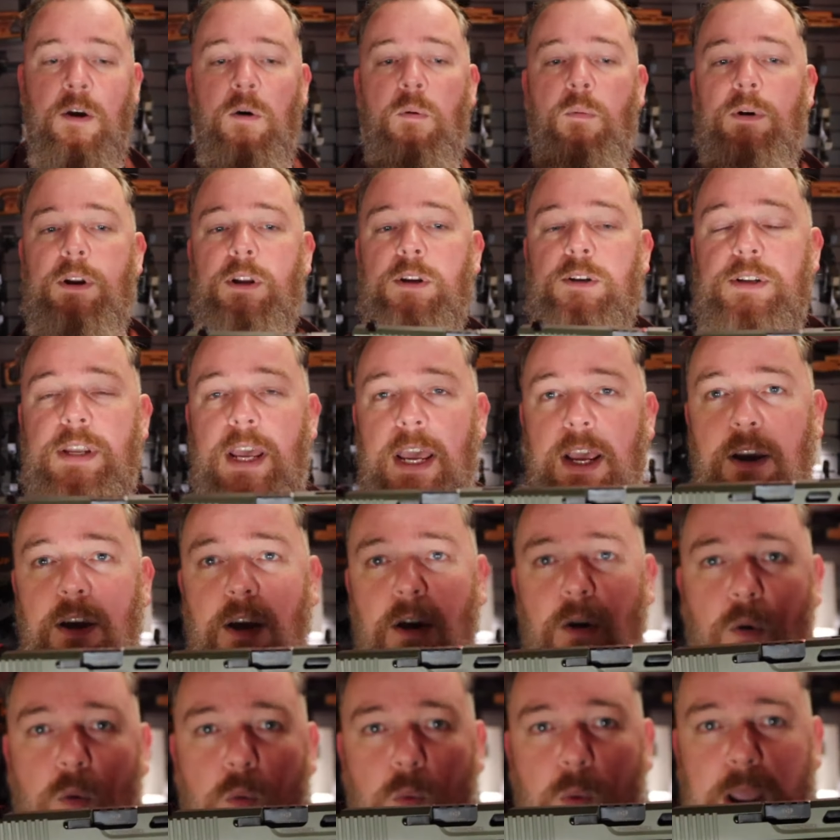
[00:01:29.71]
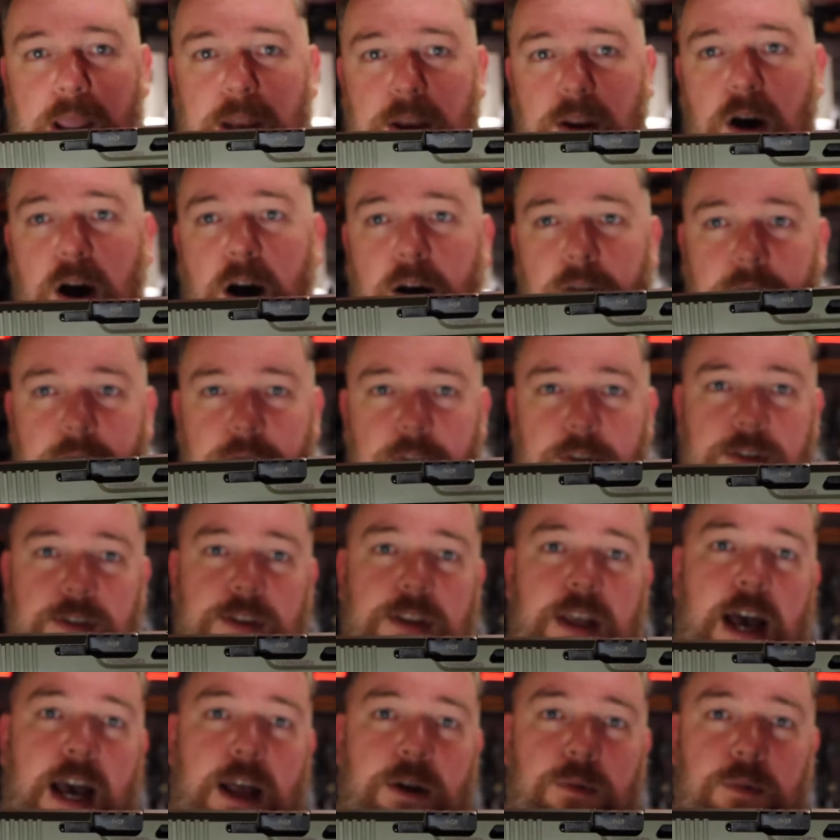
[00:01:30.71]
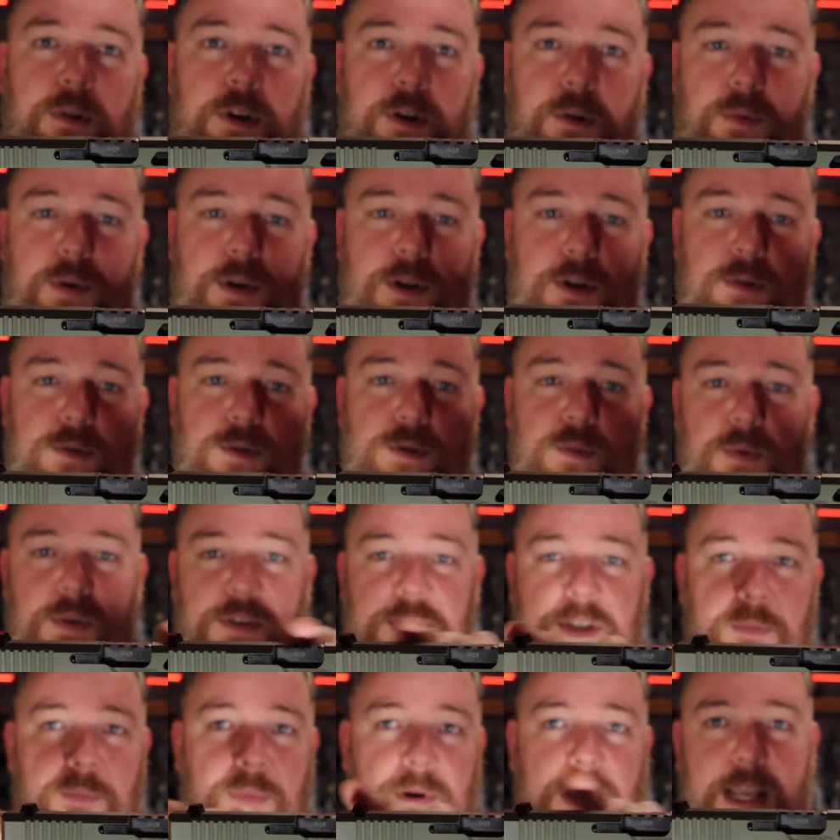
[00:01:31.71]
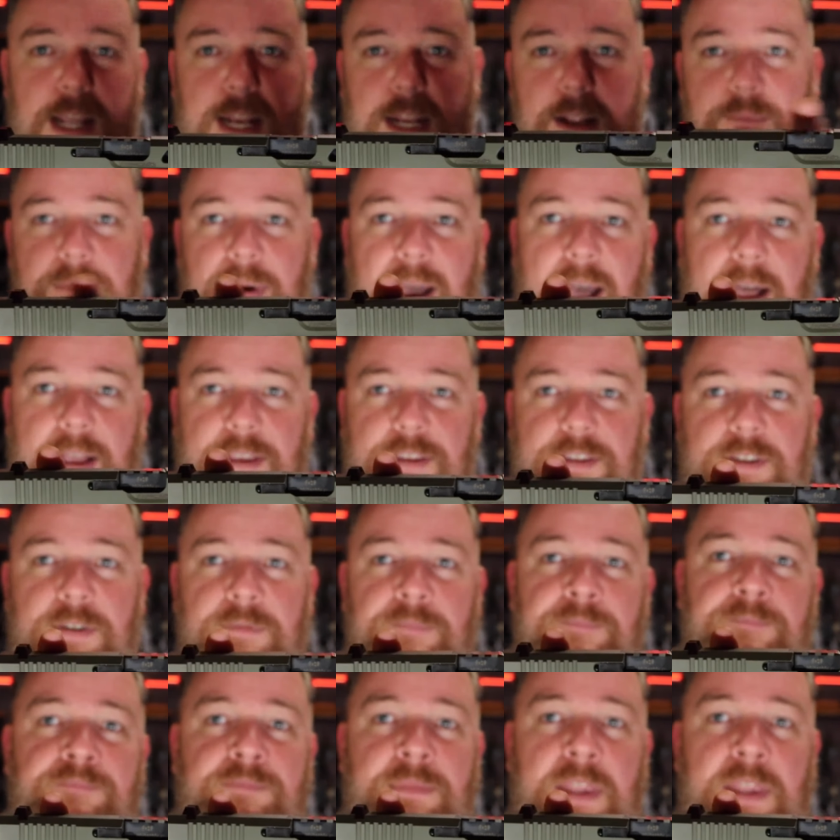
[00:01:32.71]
When you take weight off of the slide, when you reduce reciprocating mass,